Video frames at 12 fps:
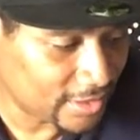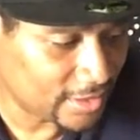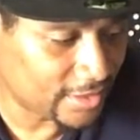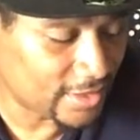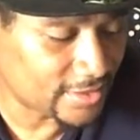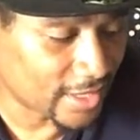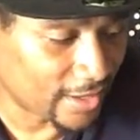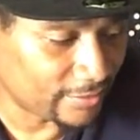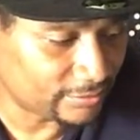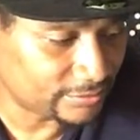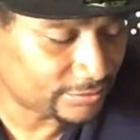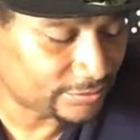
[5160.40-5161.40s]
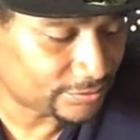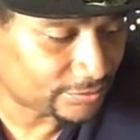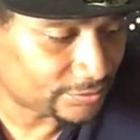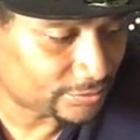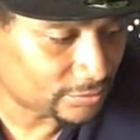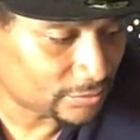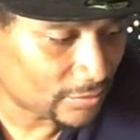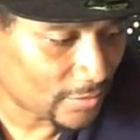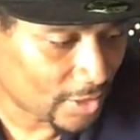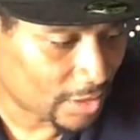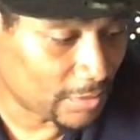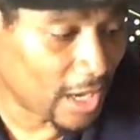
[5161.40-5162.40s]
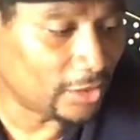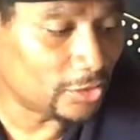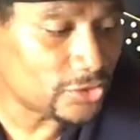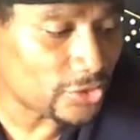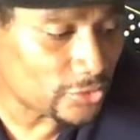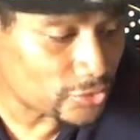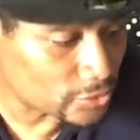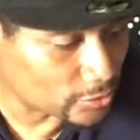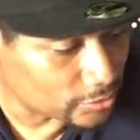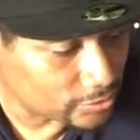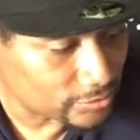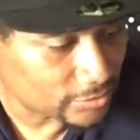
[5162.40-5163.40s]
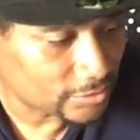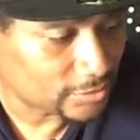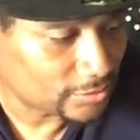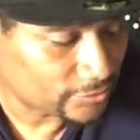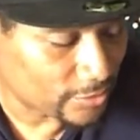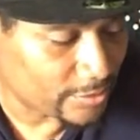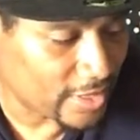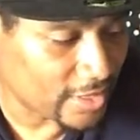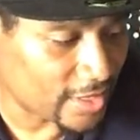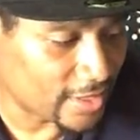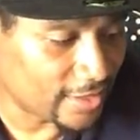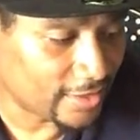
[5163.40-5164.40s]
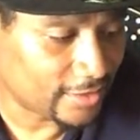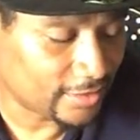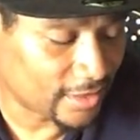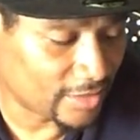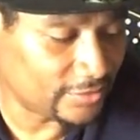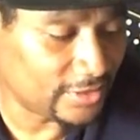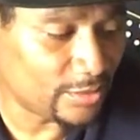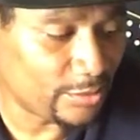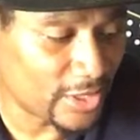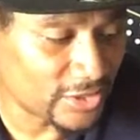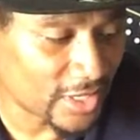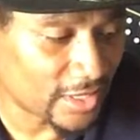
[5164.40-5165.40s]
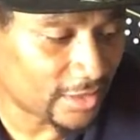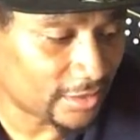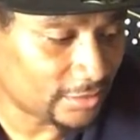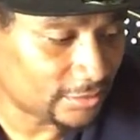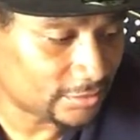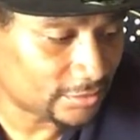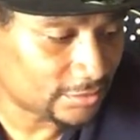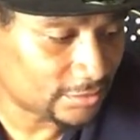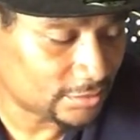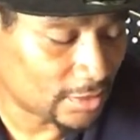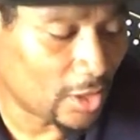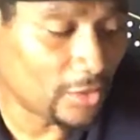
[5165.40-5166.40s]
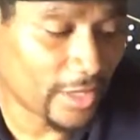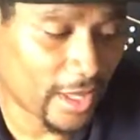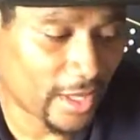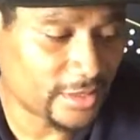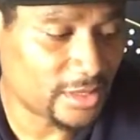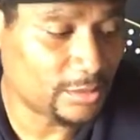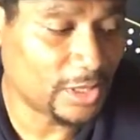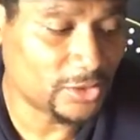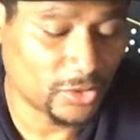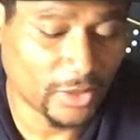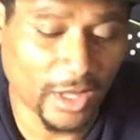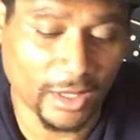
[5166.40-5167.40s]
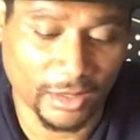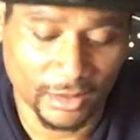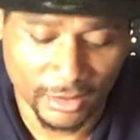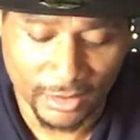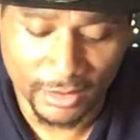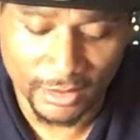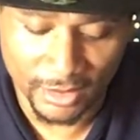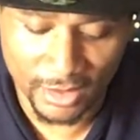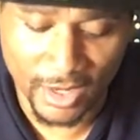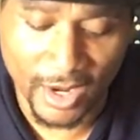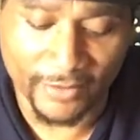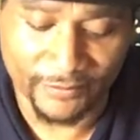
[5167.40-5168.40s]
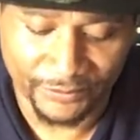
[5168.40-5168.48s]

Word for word: Anytime. Mahalo to you, too, for being here. I really appreciate it. Okay, 18 months. Okay. All right.